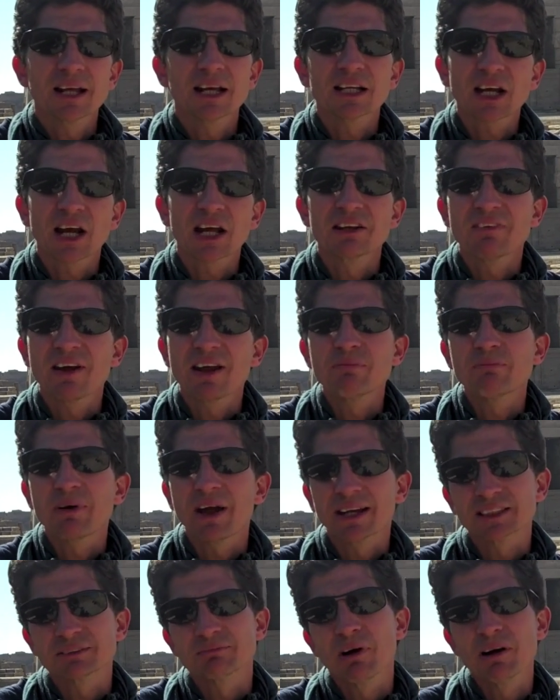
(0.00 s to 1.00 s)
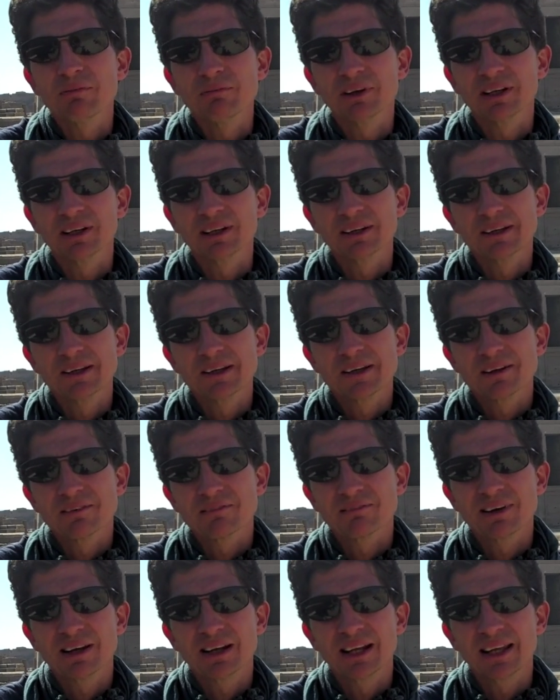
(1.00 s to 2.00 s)
kind of apex moment,
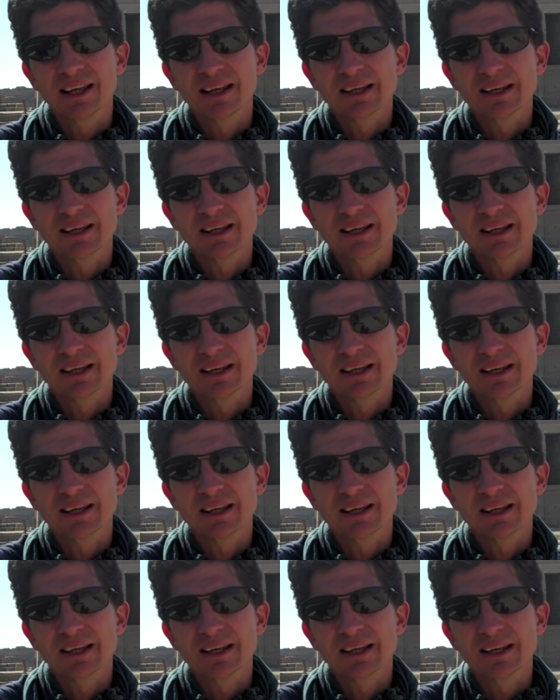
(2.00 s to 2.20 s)
really,